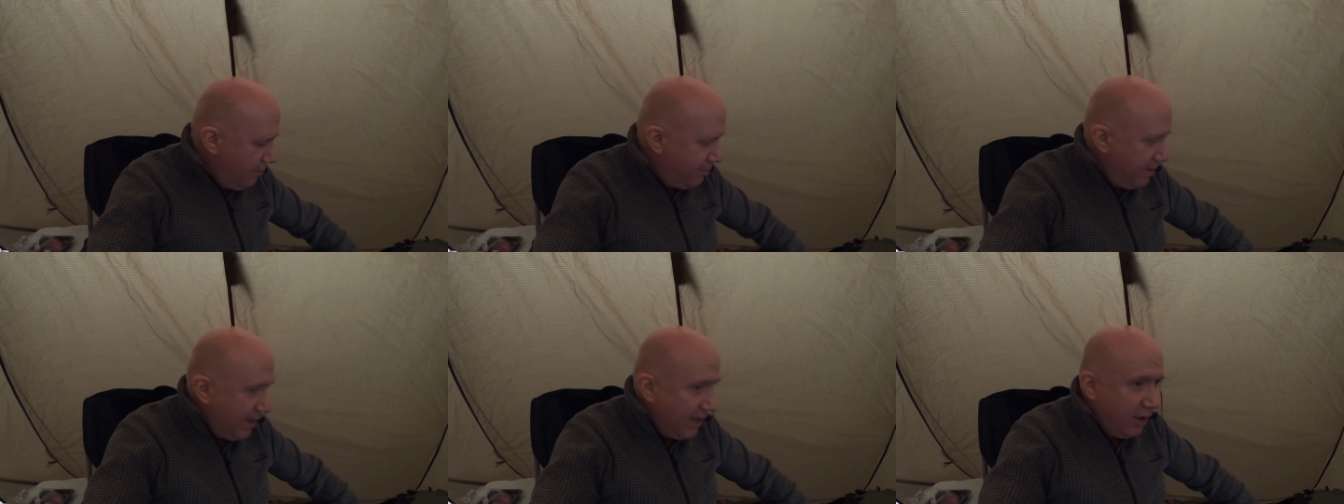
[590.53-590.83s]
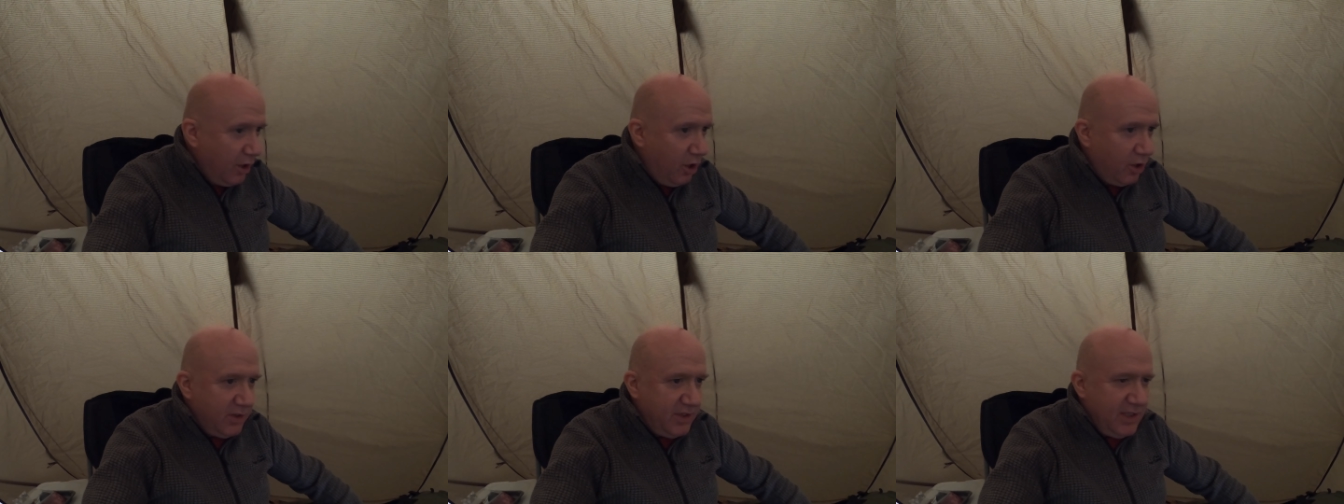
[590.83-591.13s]
big
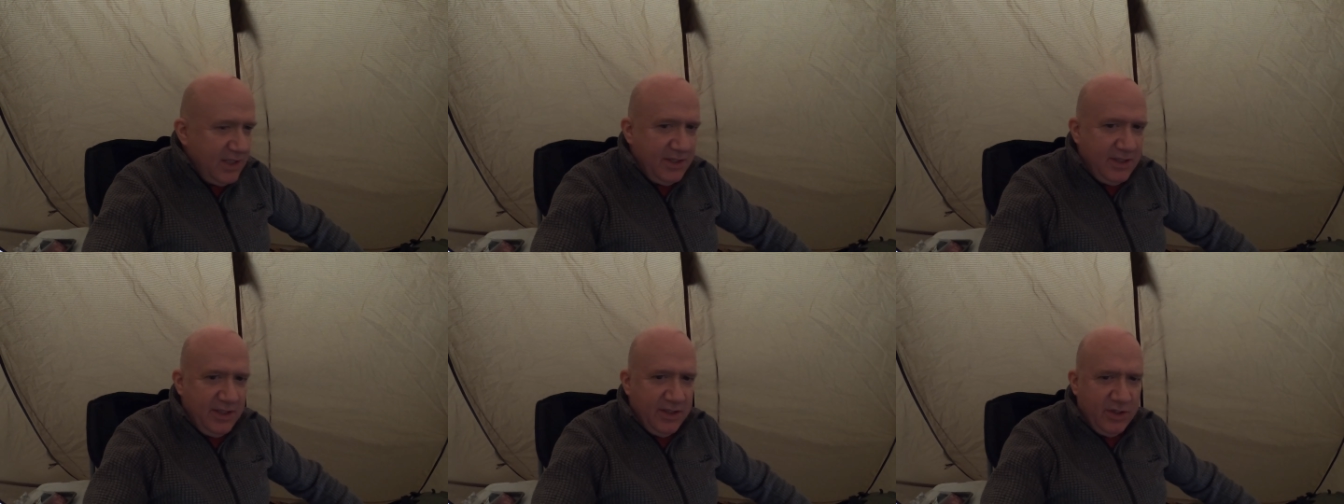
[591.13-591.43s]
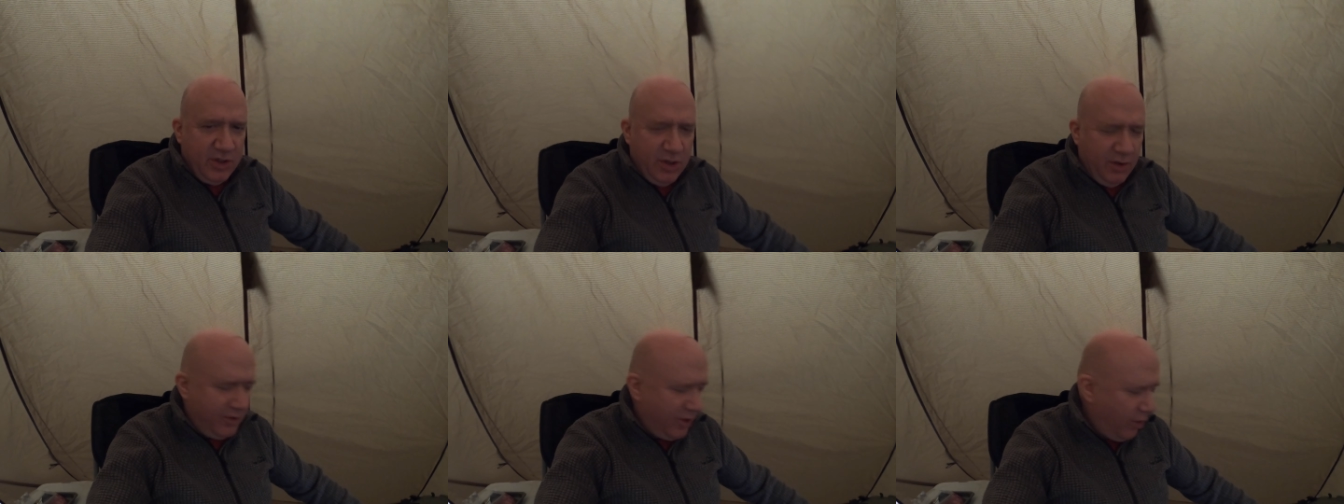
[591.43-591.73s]
long
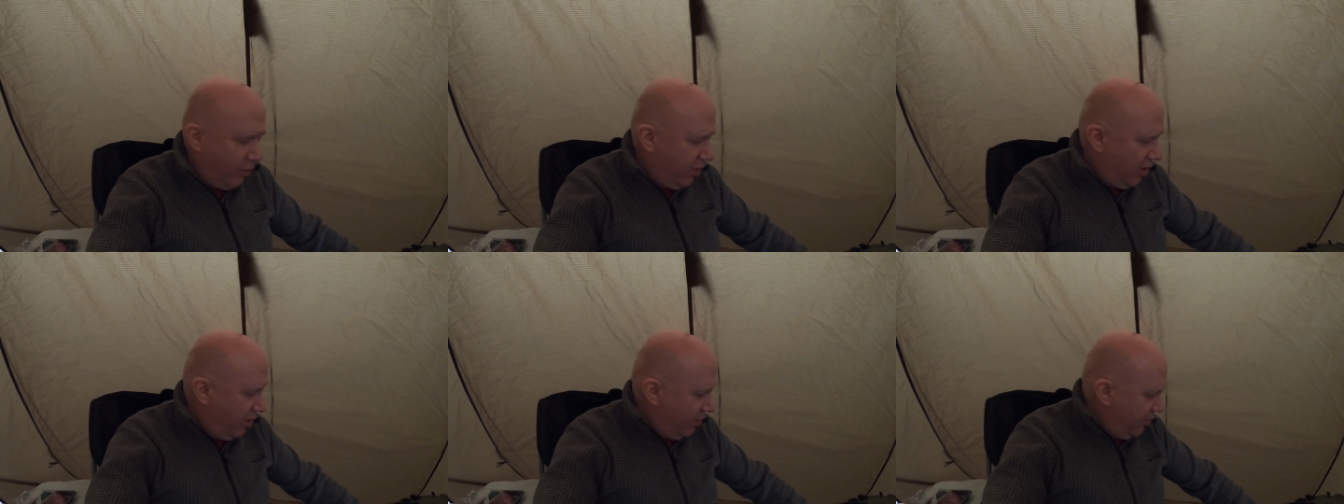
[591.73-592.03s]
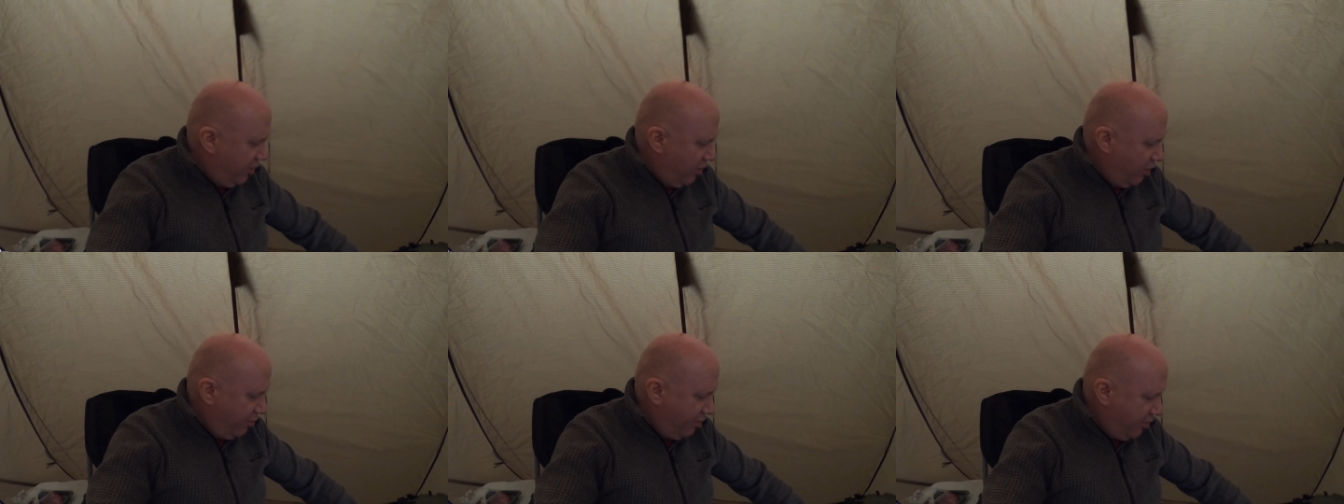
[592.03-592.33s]
distance stuff going
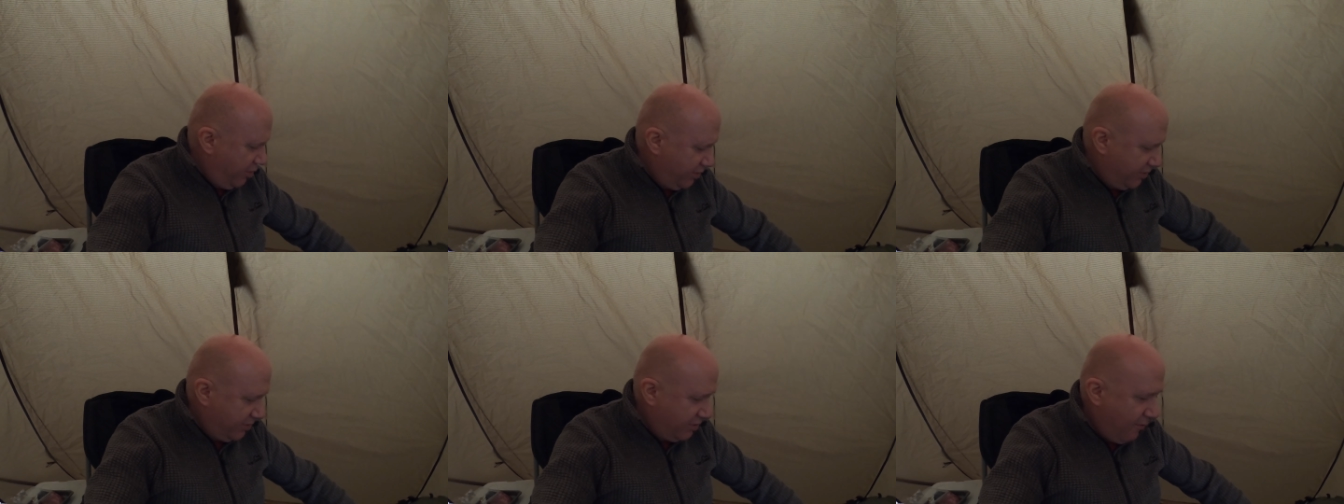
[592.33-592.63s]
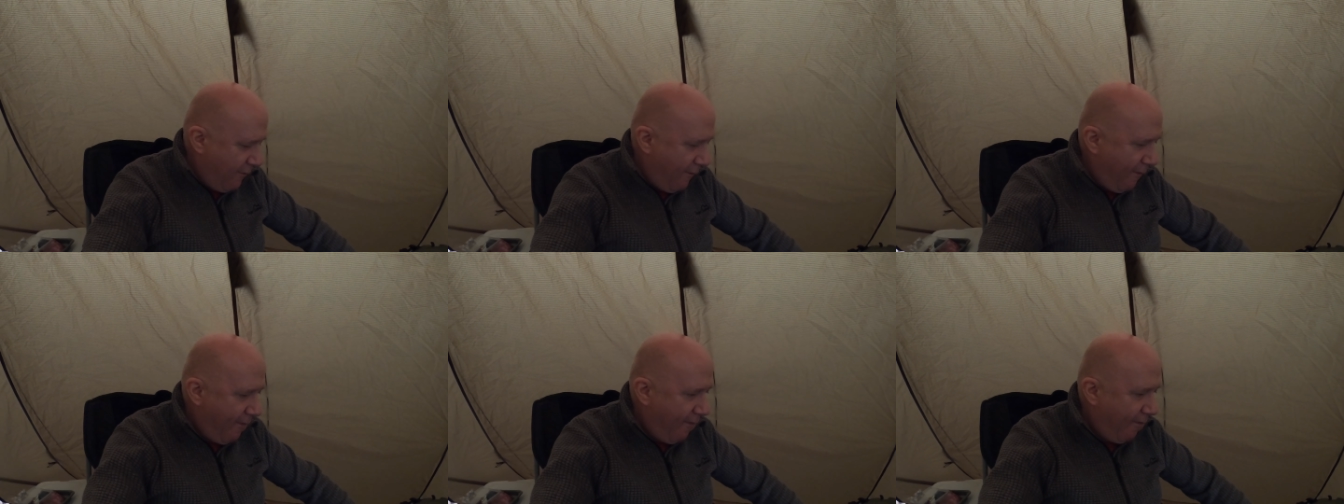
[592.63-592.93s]
on though, but
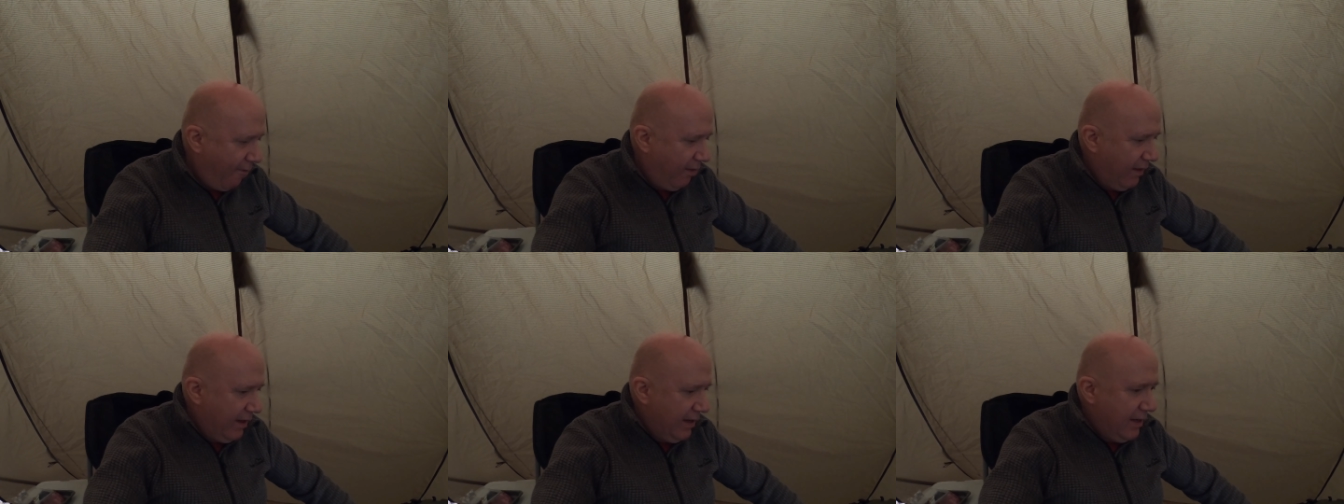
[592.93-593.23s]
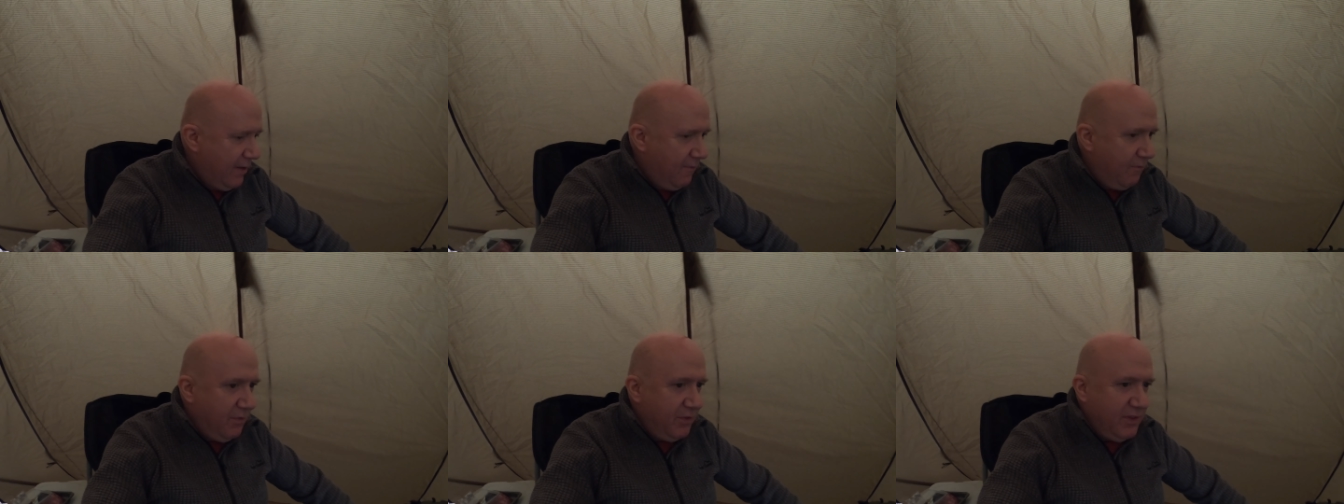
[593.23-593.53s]

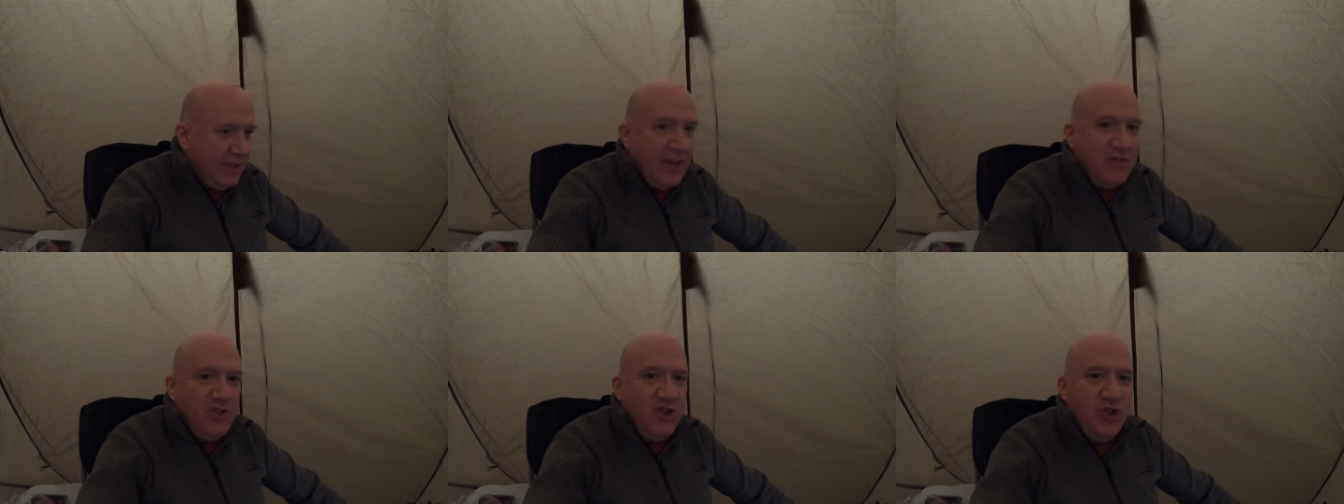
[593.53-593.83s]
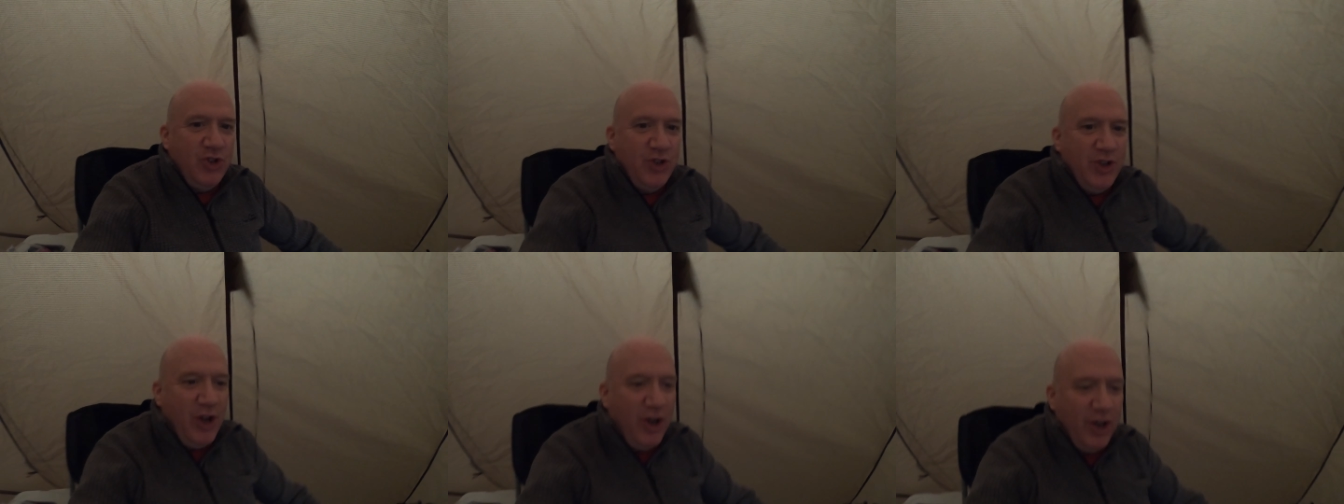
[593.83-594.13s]
Dave's
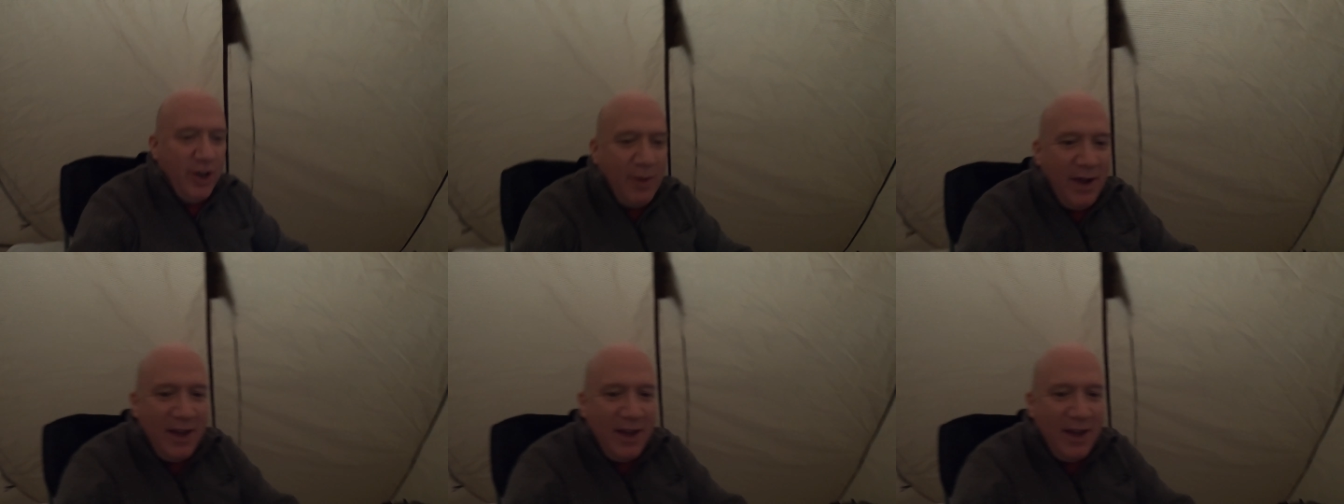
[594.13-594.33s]
enjoying it, are you,